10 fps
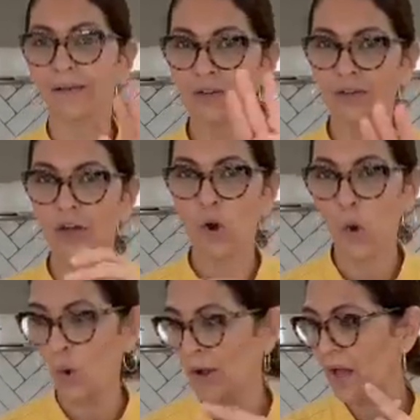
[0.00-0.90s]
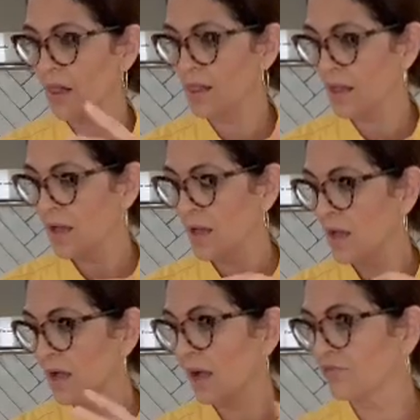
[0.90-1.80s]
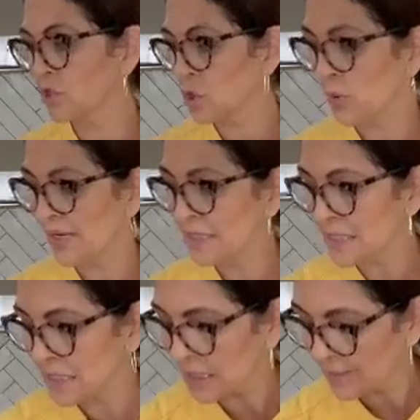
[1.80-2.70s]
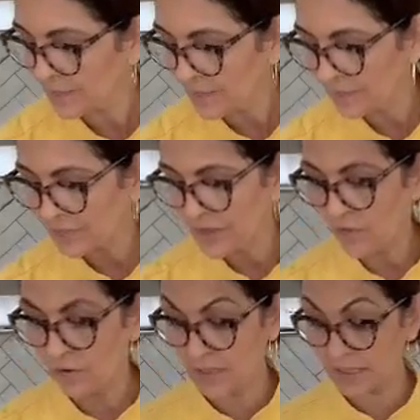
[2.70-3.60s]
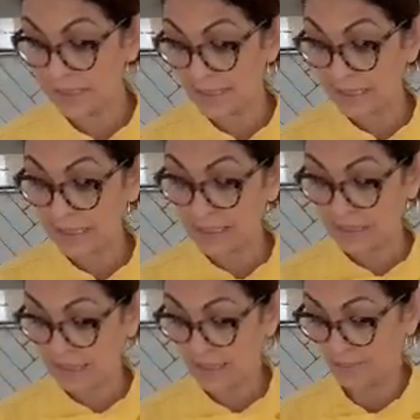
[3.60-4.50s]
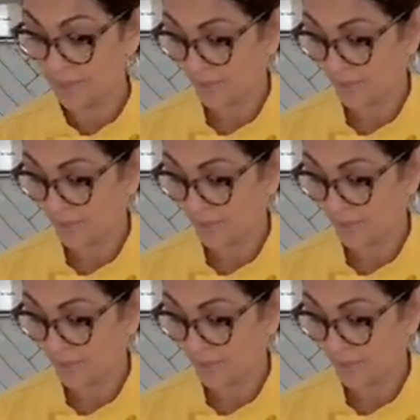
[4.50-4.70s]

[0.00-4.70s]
your oil of choice. We're gonna season it